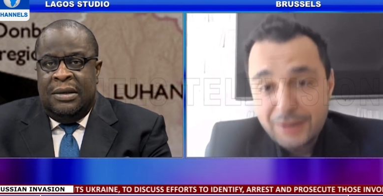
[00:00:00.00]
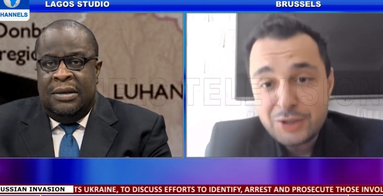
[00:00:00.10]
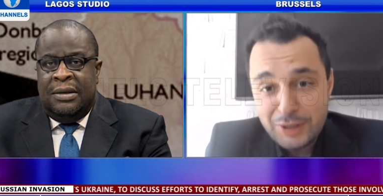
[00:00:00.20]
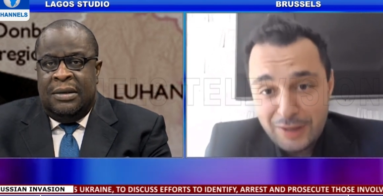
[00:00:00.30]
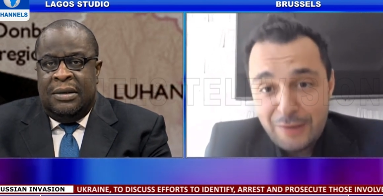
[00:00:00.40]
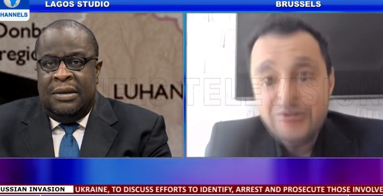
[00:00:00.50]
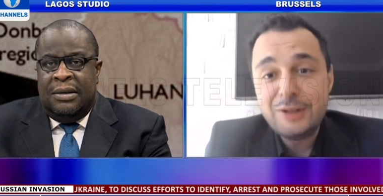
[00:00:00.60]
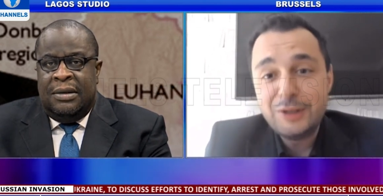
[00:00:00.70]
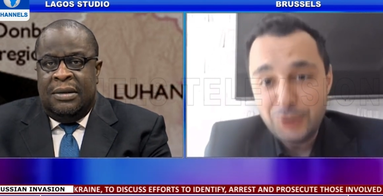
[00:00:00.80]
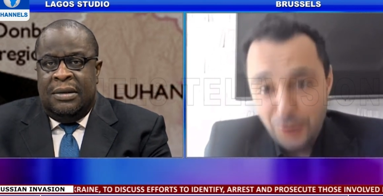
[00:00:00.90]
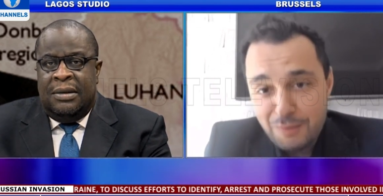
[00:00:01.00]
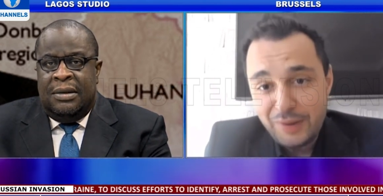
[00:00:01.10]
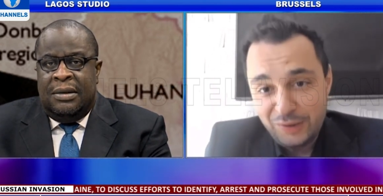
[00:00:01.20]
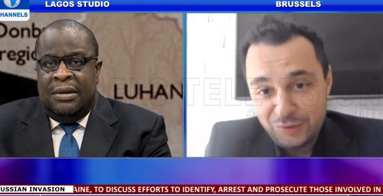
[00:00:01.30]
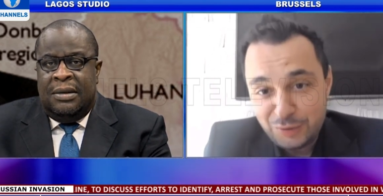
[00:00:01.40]
Speaker 1: Well, actually, even in the
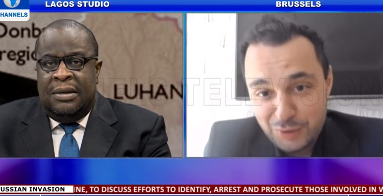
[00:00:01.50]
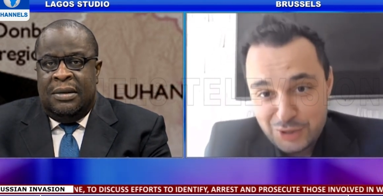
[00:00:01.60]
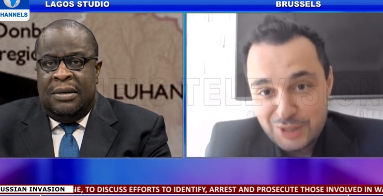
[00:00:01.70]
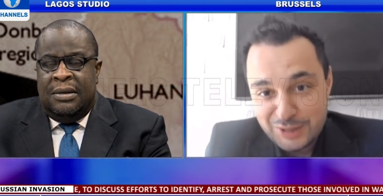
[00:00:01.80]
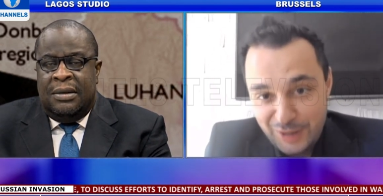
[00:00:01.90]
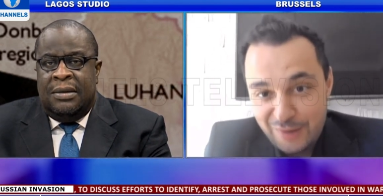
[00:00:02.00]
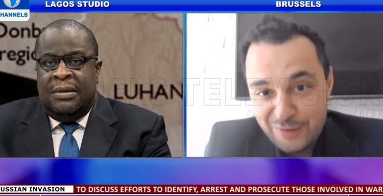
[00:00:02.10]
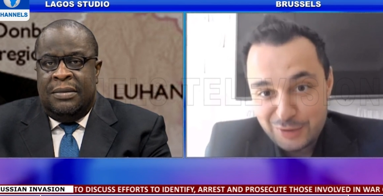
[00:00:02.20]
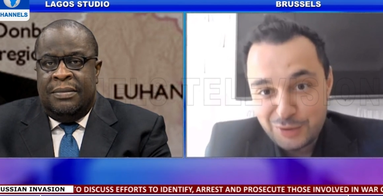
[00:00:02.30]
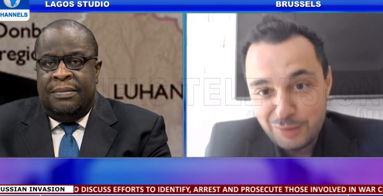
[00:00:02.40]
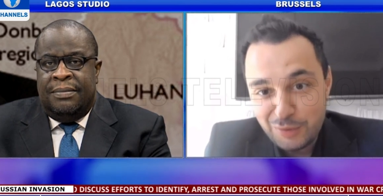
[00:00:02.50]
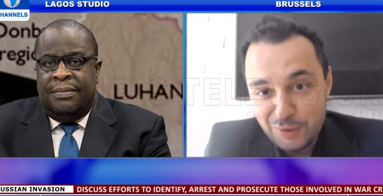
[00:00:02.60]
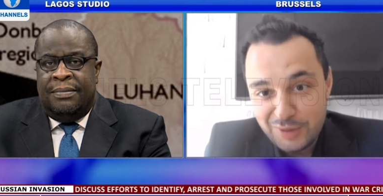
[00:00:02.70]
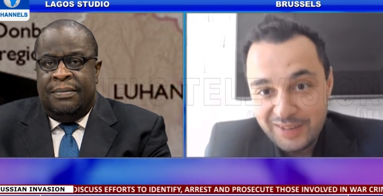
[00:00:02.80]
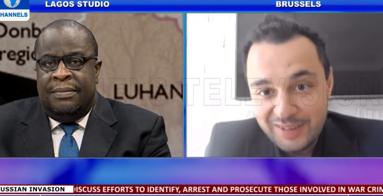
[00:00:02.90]
Donbass, the Russians are having
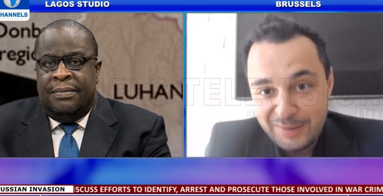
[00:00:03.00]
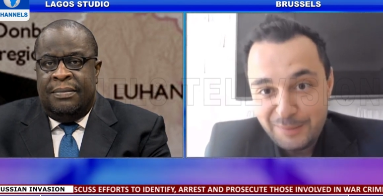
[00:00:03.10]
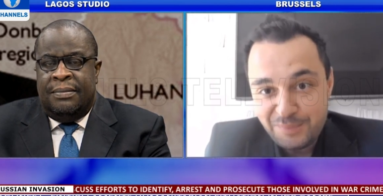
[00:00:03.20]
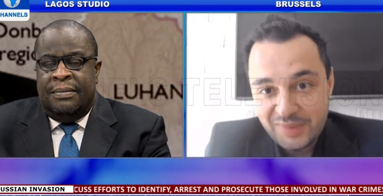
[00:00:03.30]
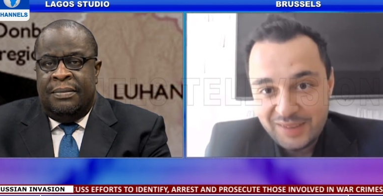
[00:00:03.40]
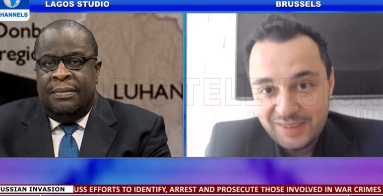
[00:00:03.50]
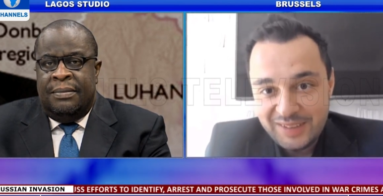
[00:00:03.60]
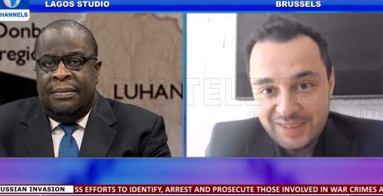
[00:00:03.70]
trouble um,